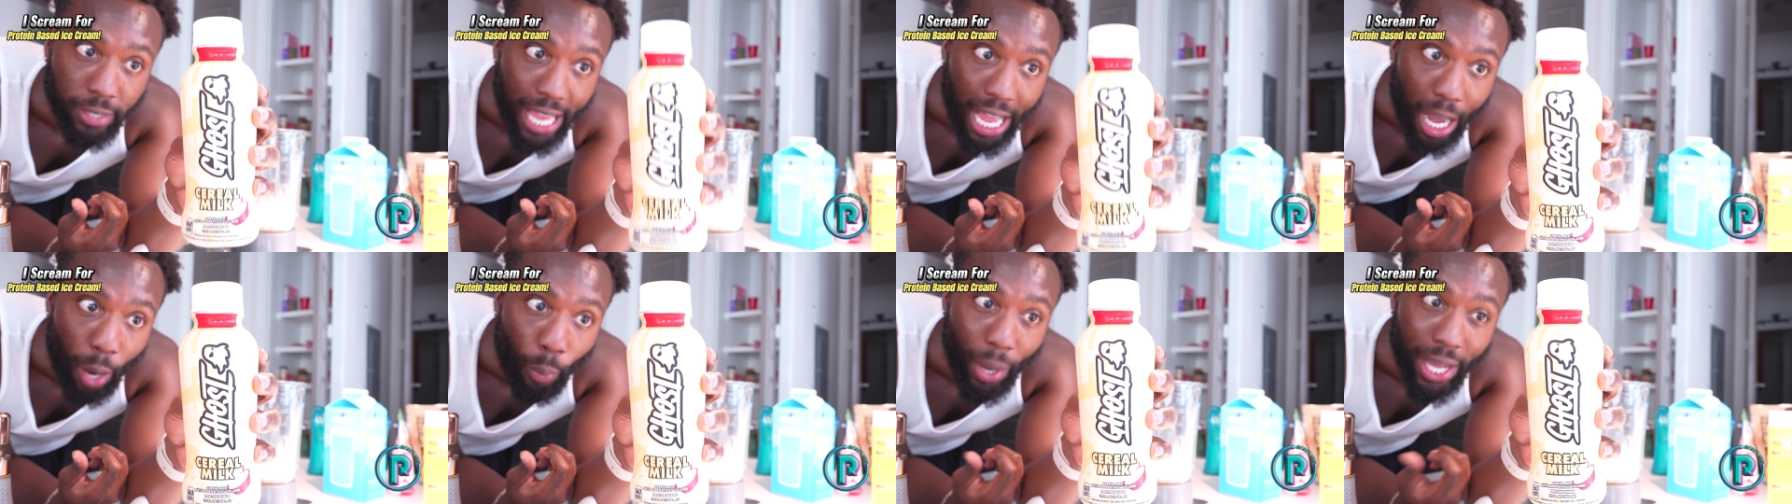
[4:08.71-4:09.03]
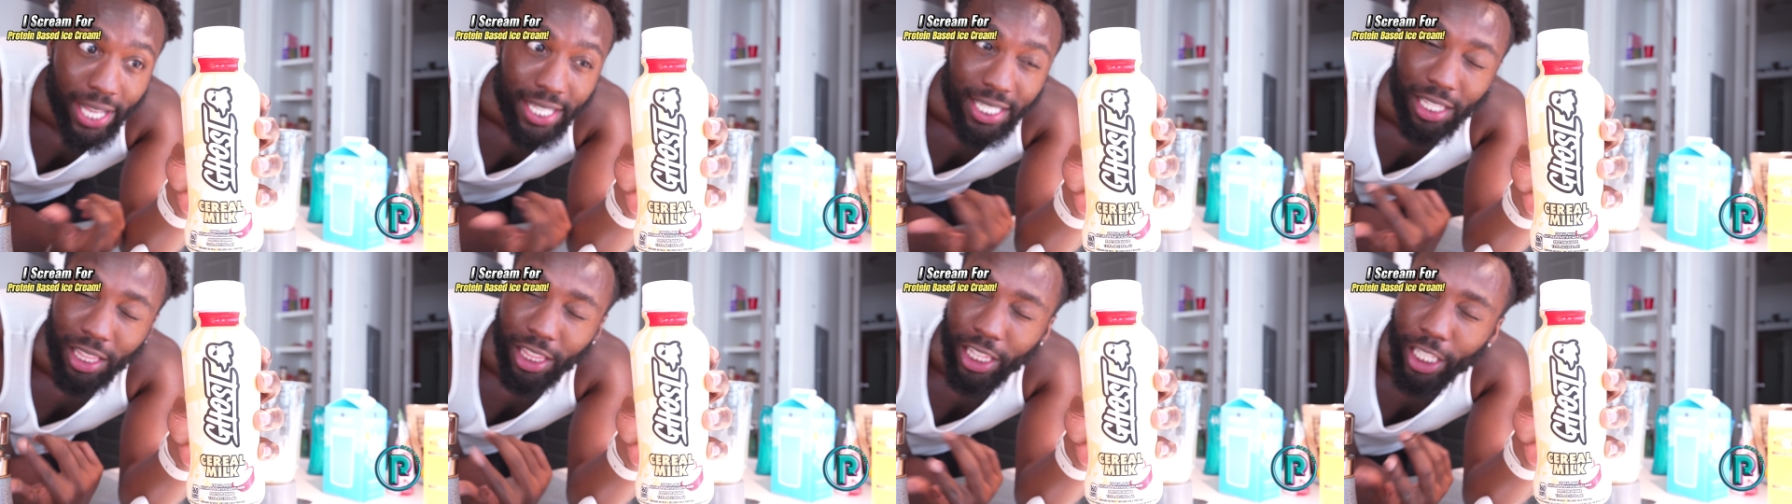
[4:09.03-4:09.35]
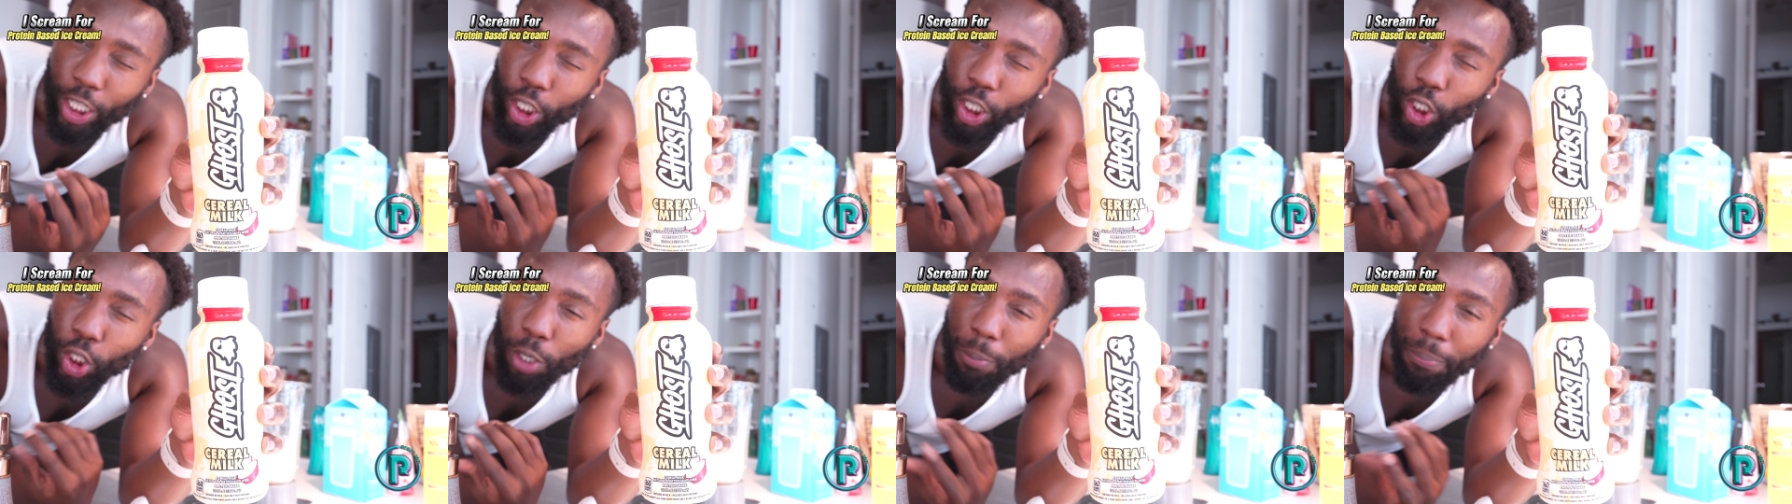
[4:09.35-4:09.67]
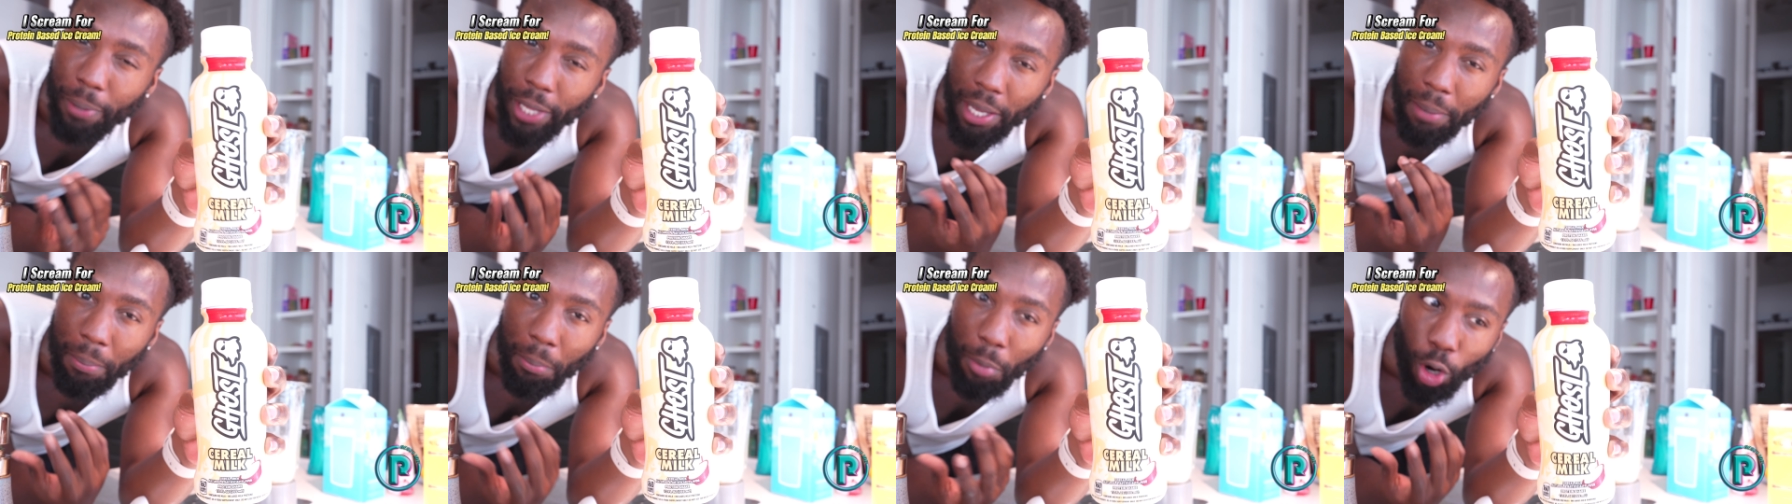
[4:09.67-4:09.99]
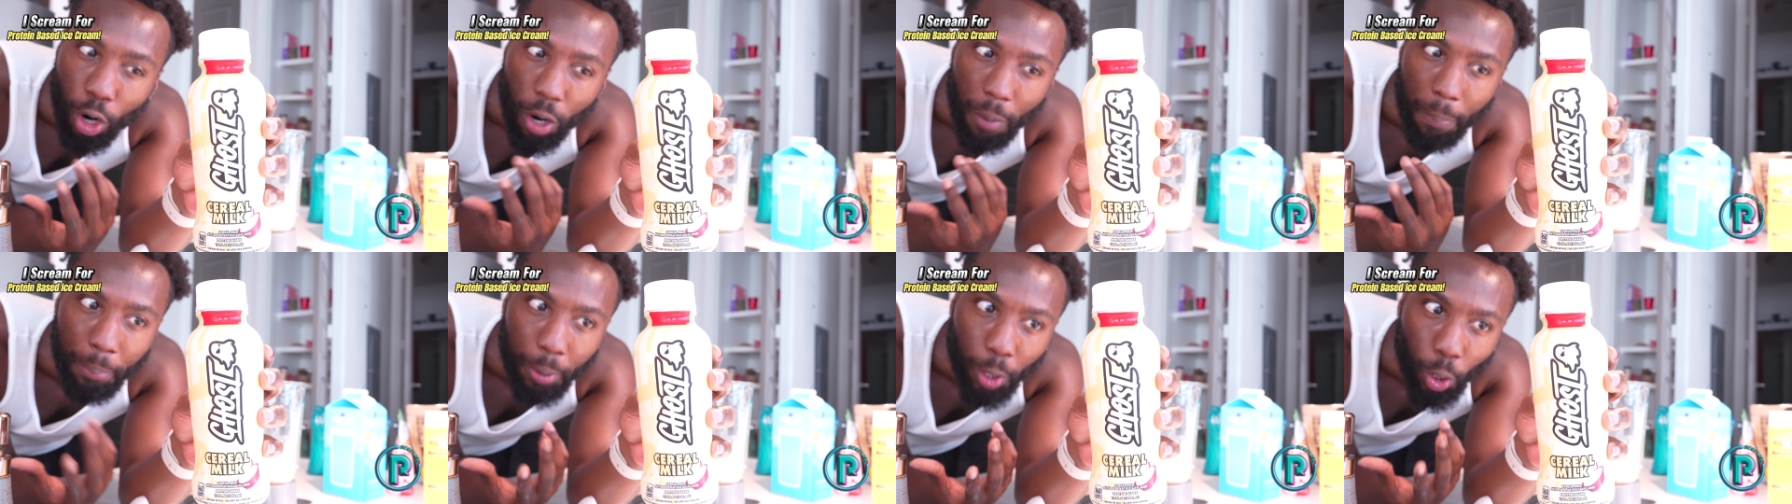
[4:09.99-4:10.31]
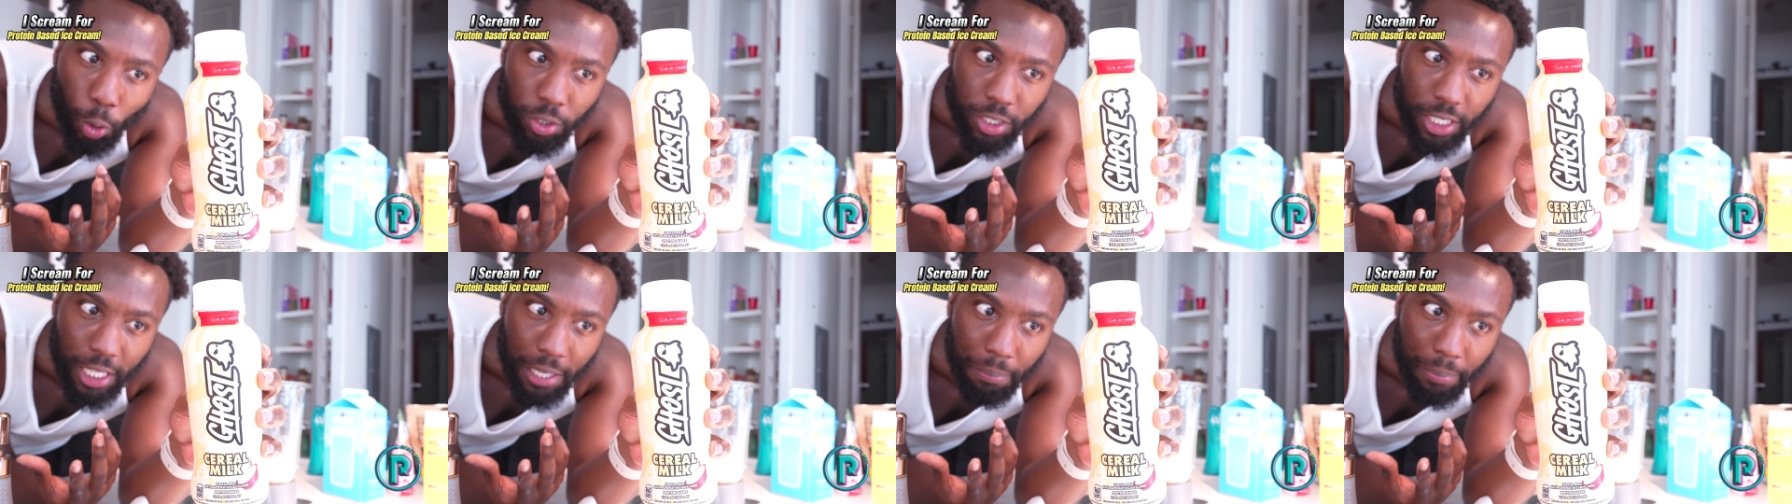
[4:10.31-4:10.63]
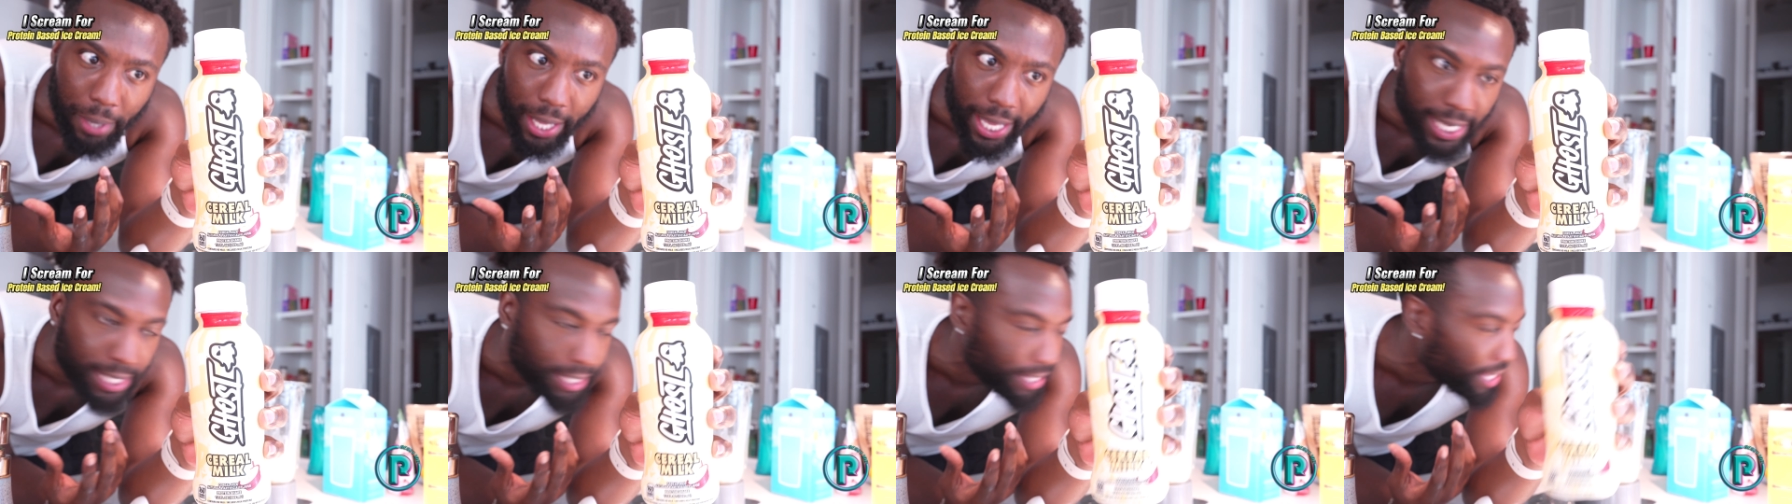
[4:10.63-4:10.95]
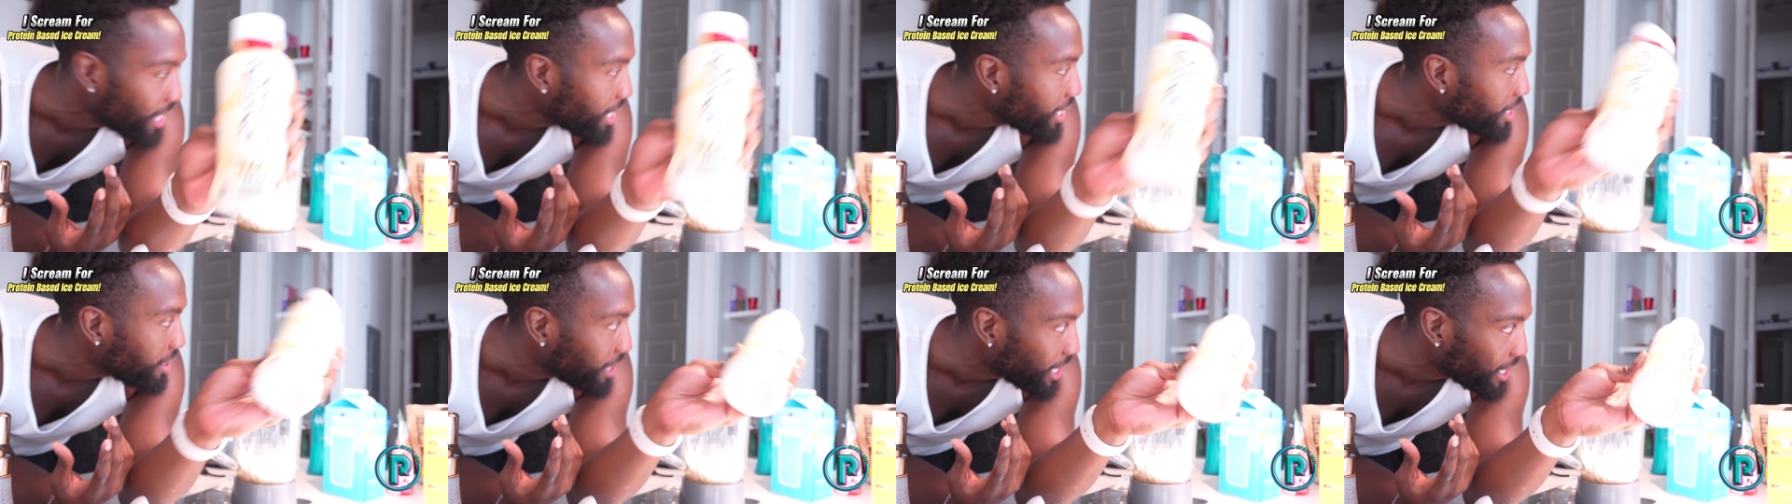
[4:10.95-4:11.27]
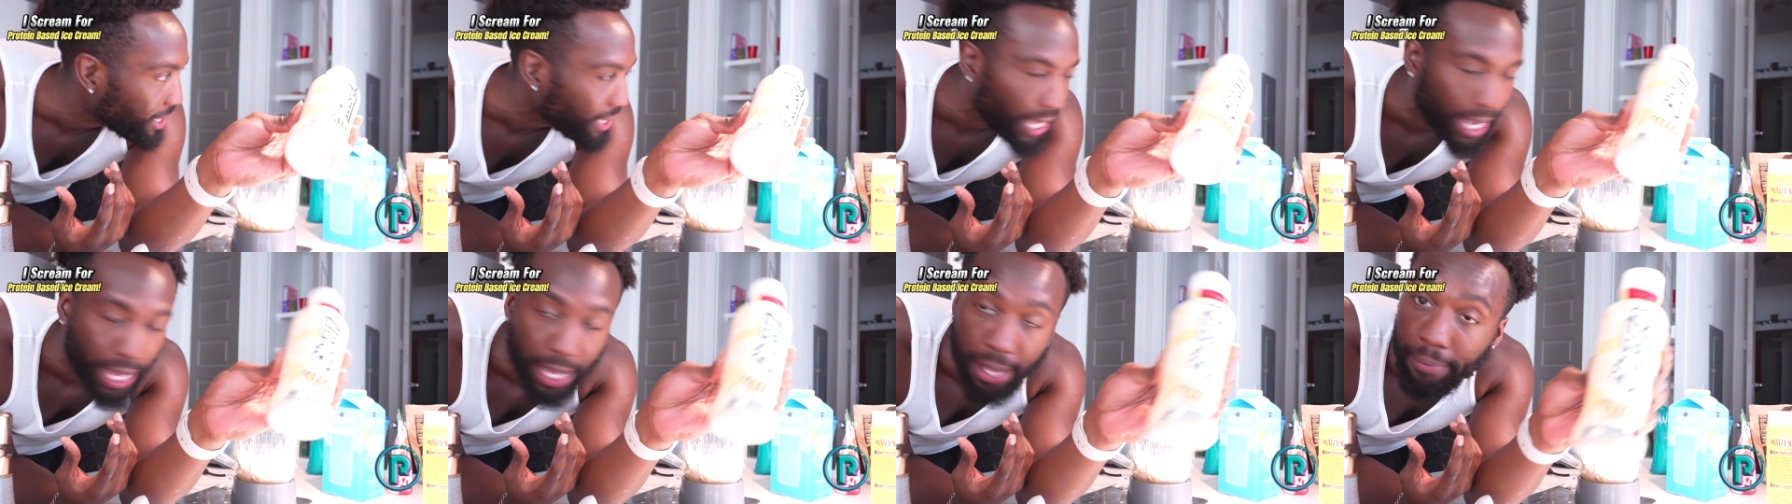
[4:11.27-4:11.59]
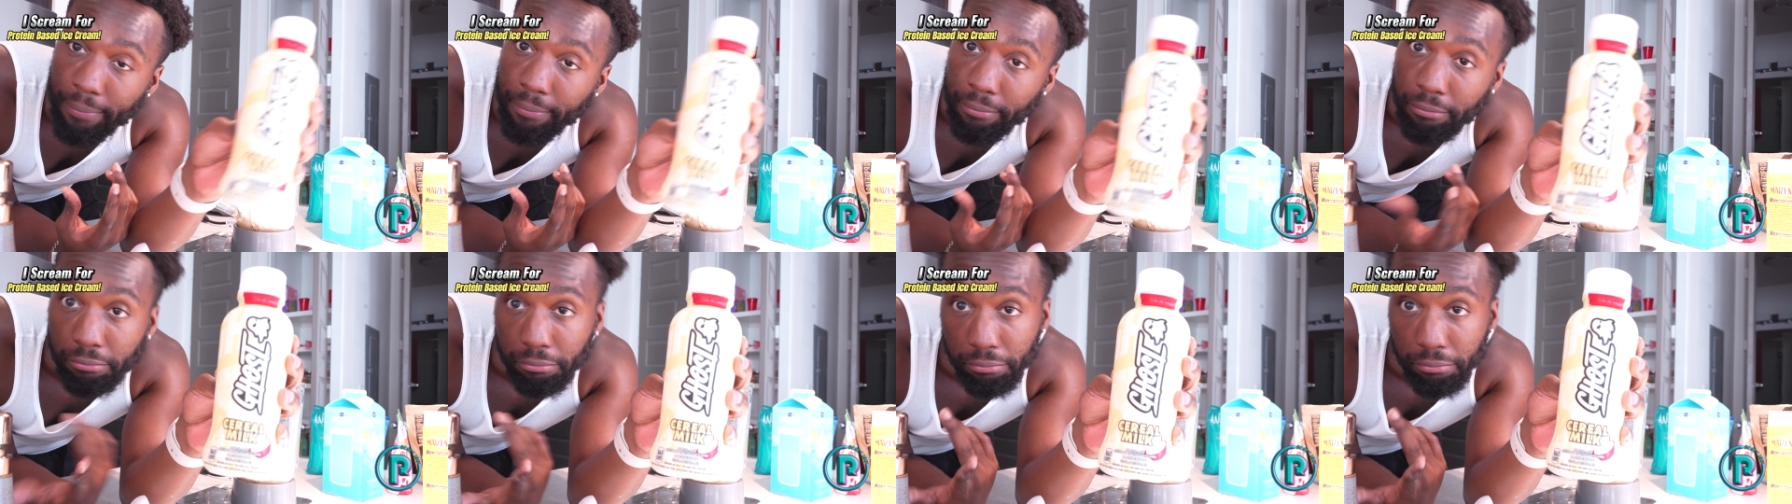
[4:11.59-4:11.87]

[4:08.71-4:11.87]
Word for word: That way it's a little bit more protein based than that.